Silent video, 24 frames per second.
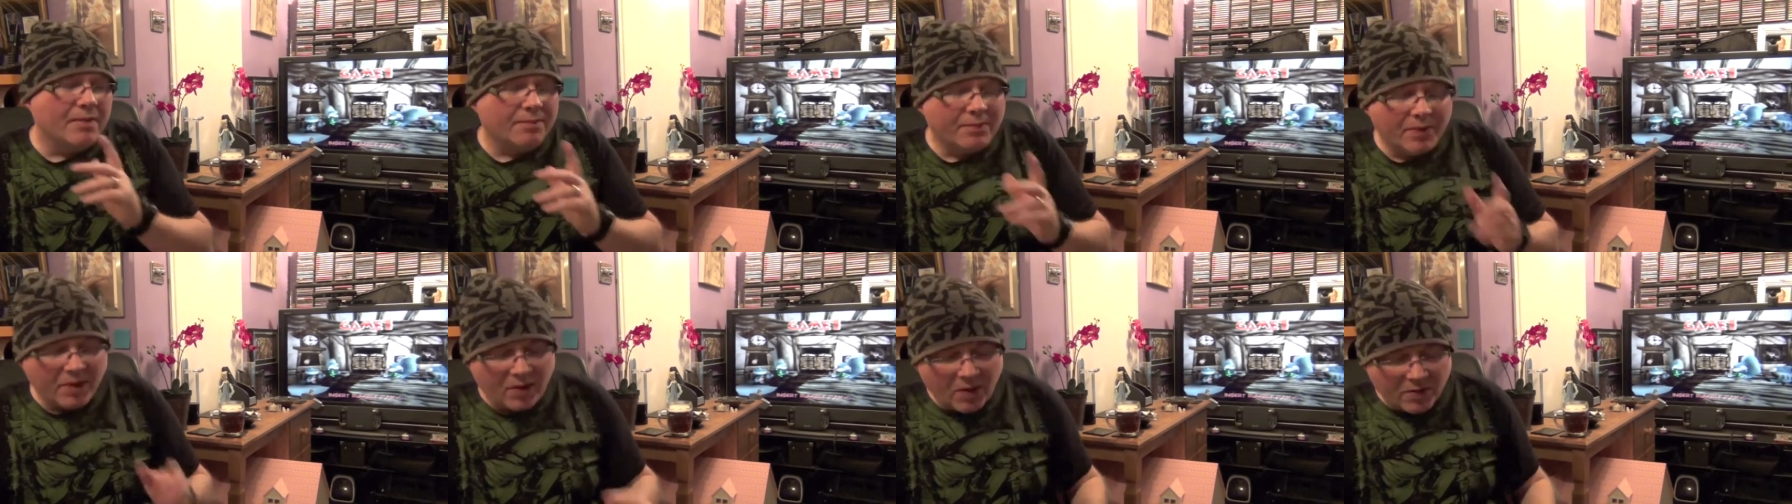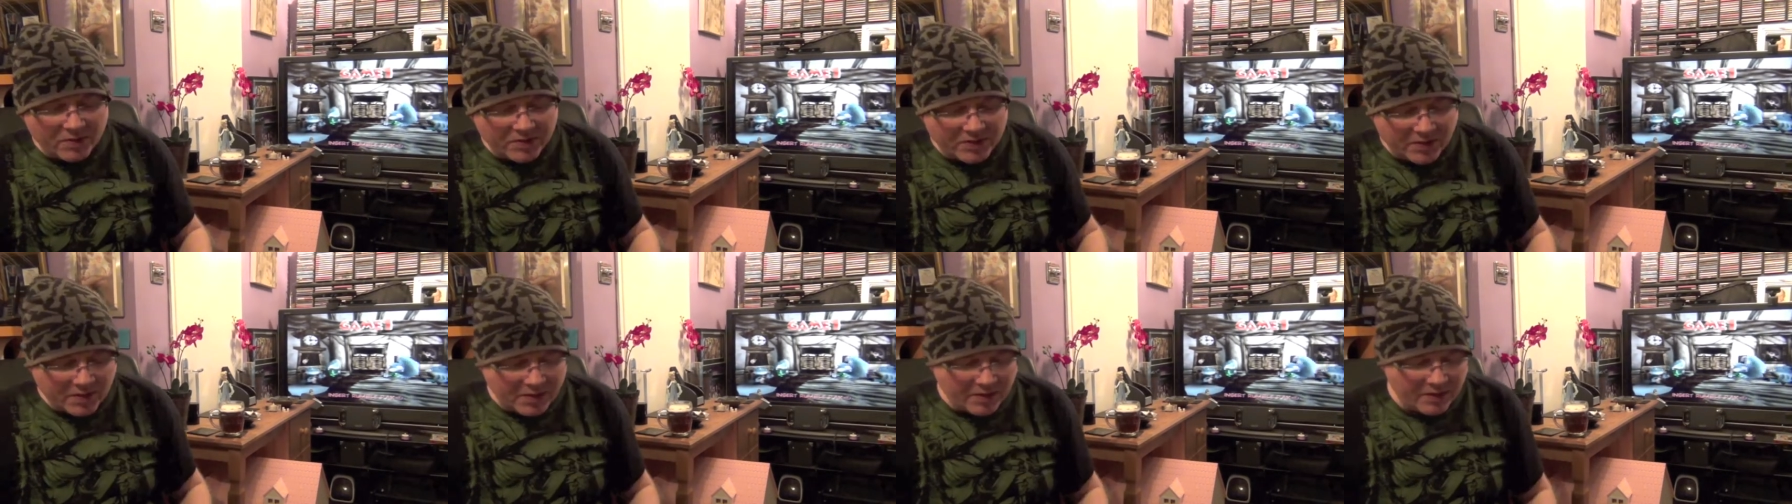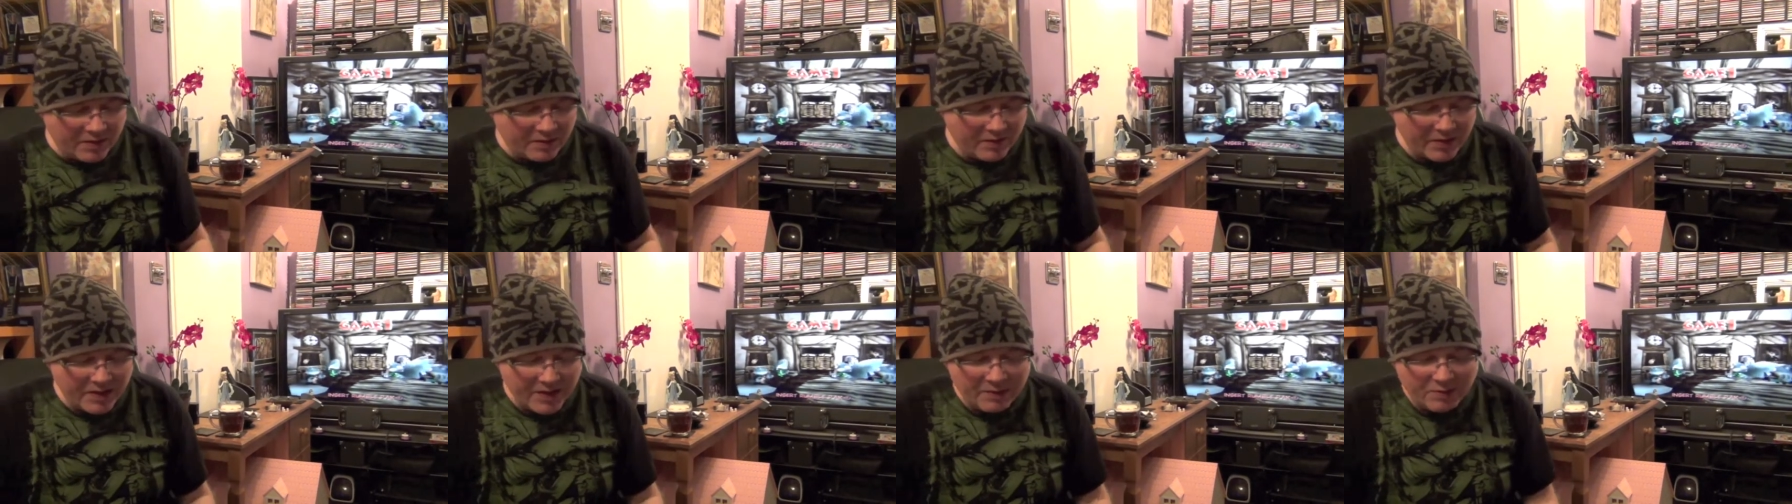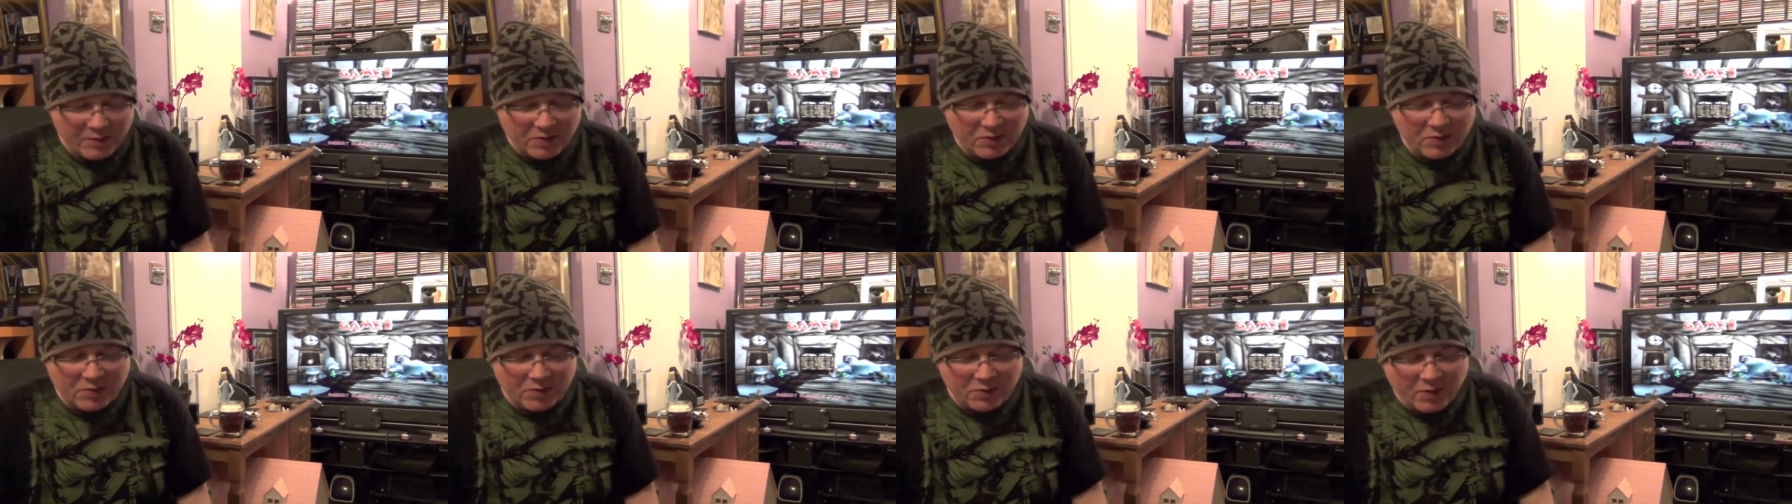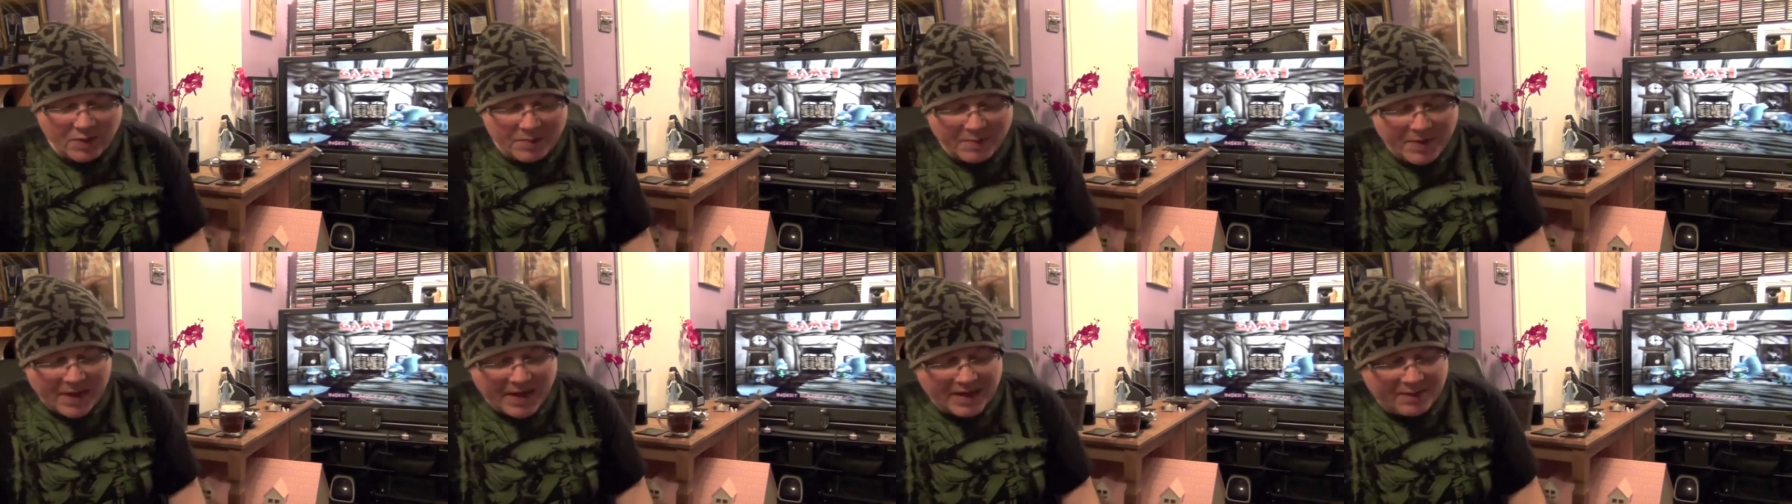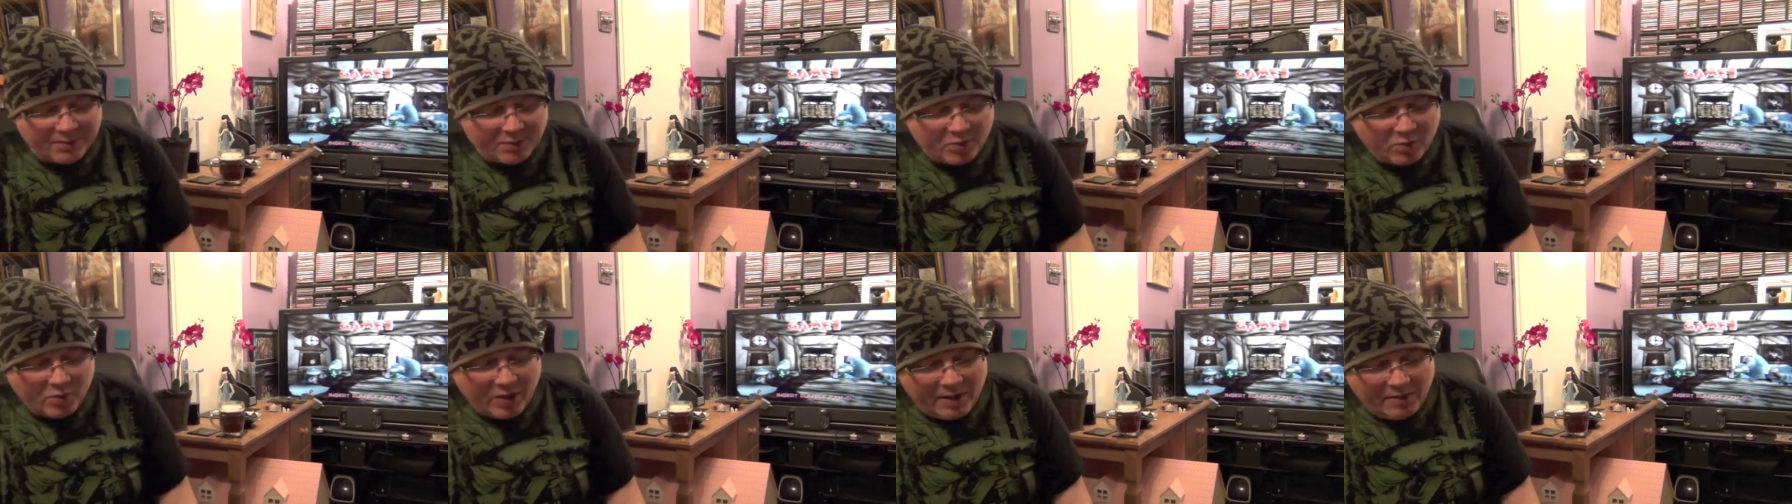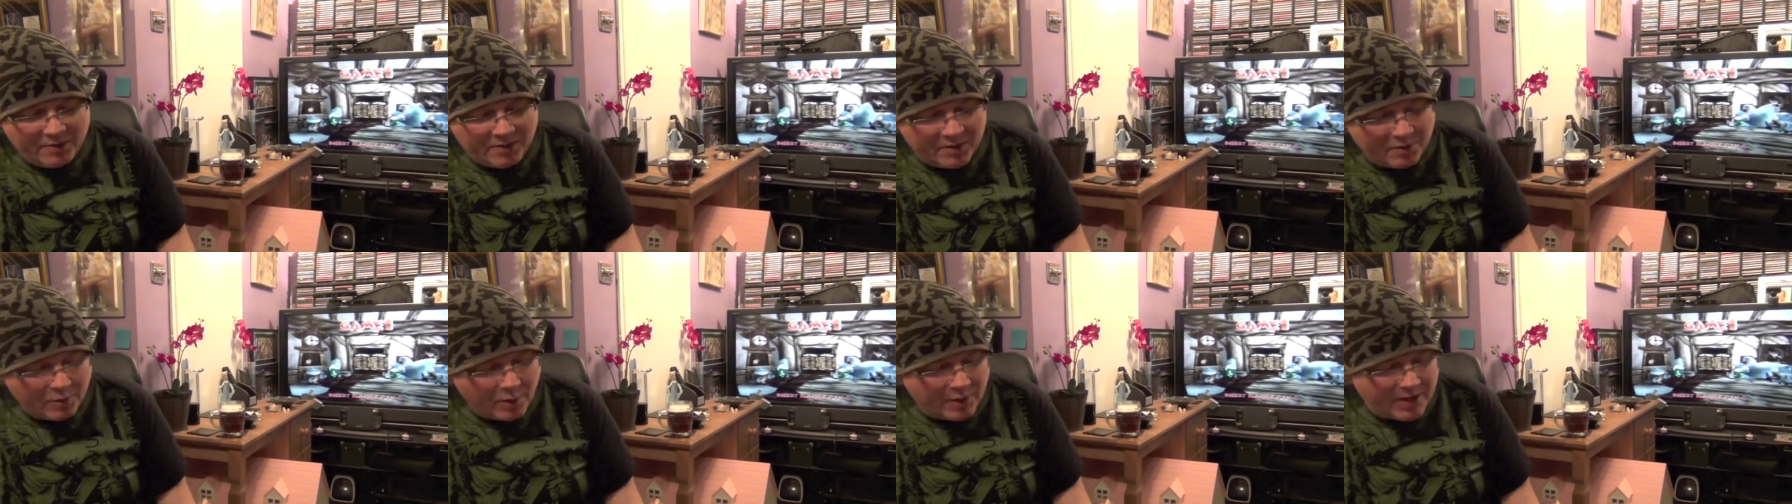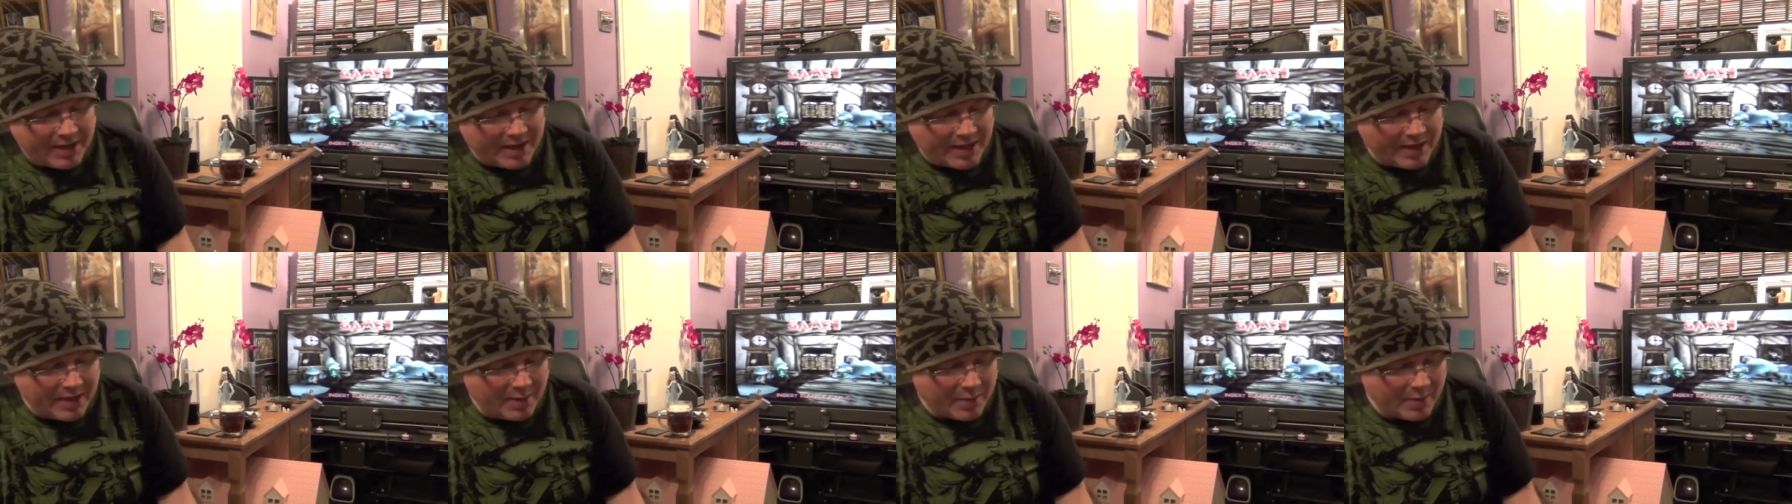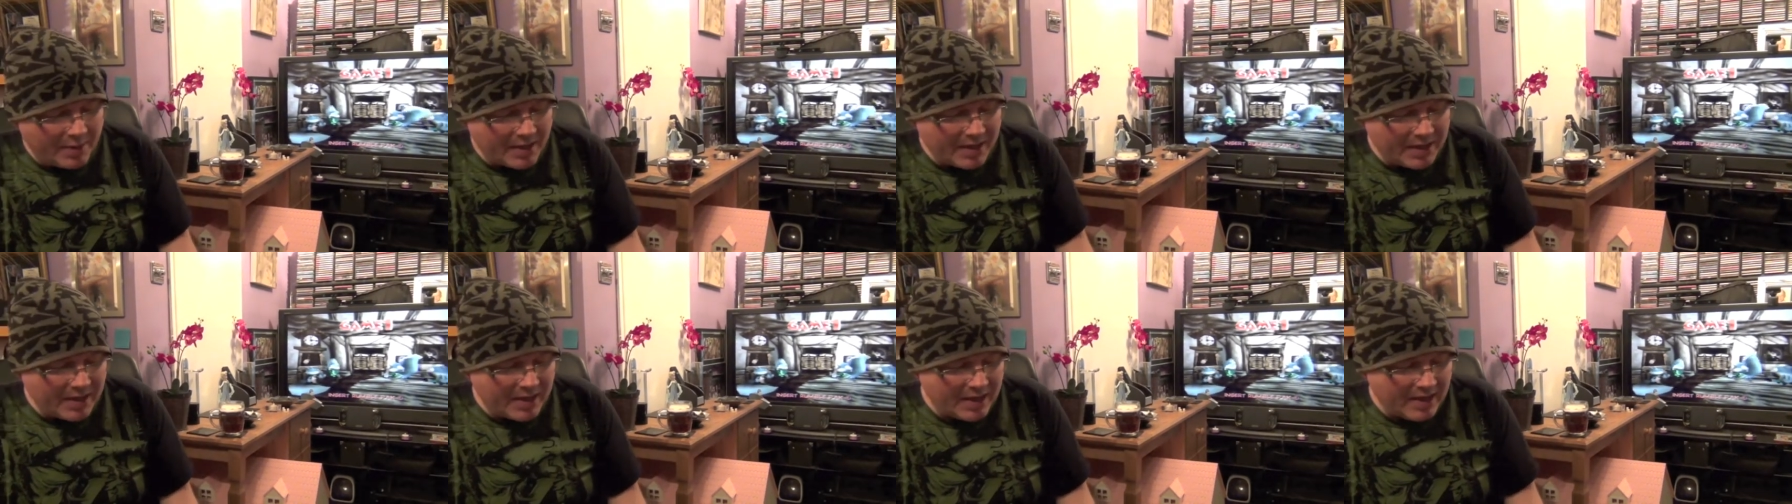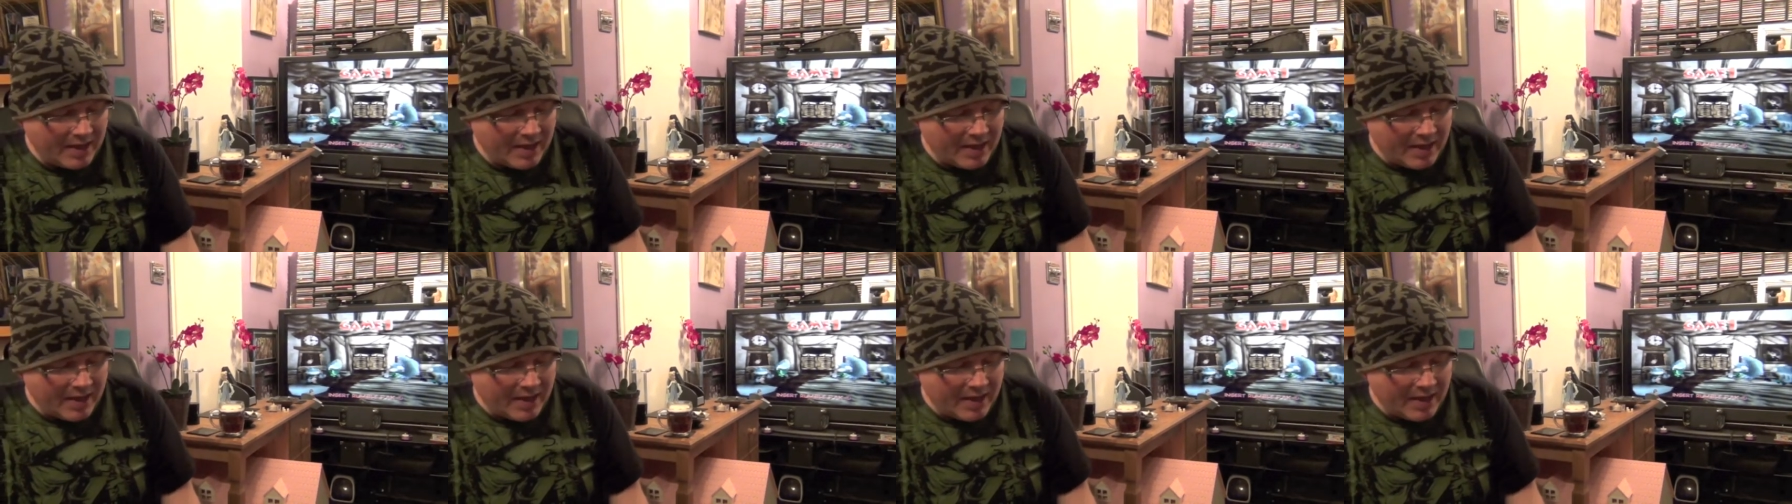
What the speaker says: but also it was remade and brought out on the Wii anyway.